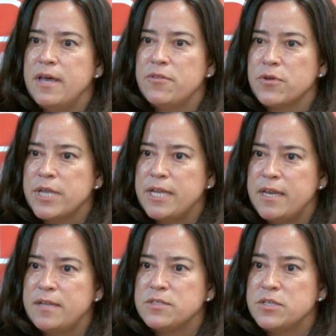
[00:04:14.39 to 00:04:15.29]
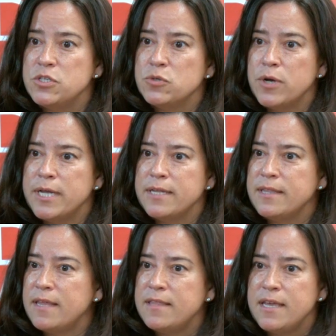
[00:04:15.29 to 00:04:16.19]
other Canadians enjoy, and
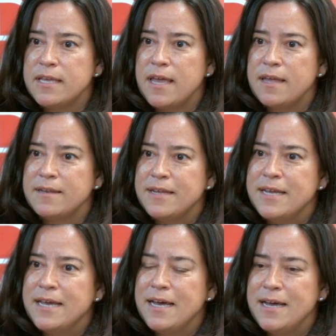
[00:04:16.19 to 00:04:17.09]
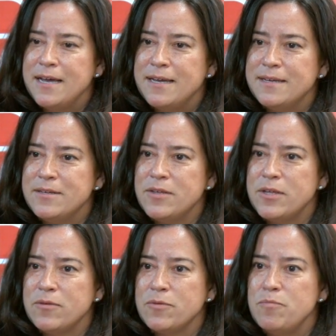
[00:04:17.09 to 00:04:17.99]
that they can
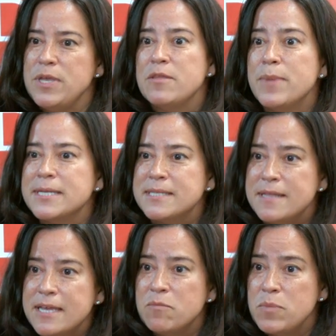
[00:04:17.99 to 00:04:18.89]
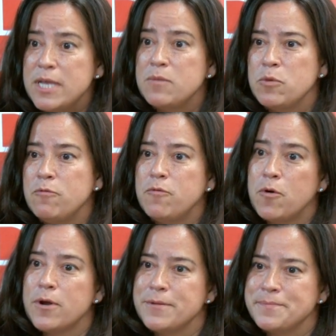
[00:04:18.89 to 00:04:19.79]
be the best that they can be and move
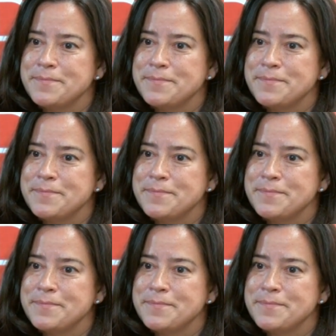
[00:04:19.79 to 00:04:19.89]
forward.